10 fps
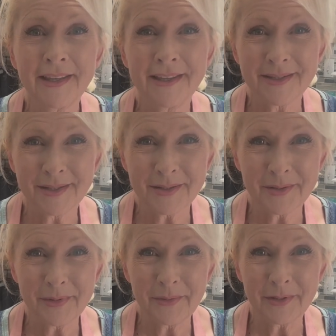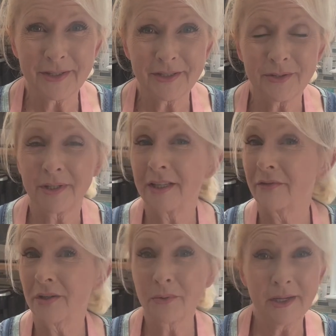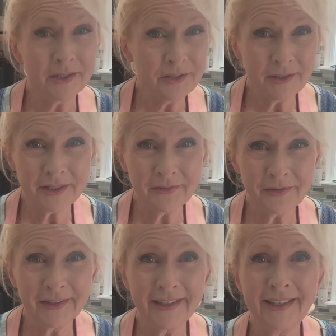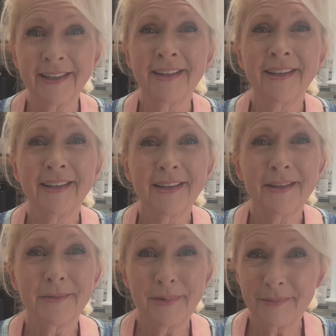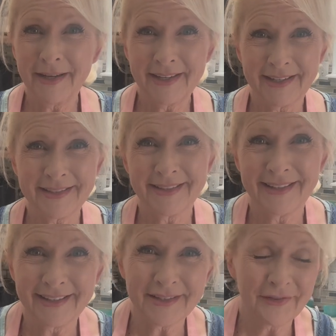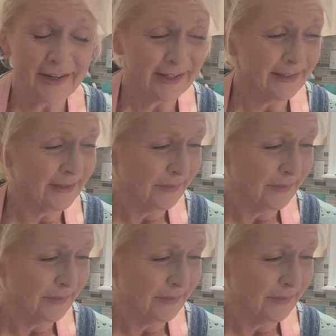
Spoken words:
This is the way we're gonna do it. If you wanna do it differently, be my guest, that's fine.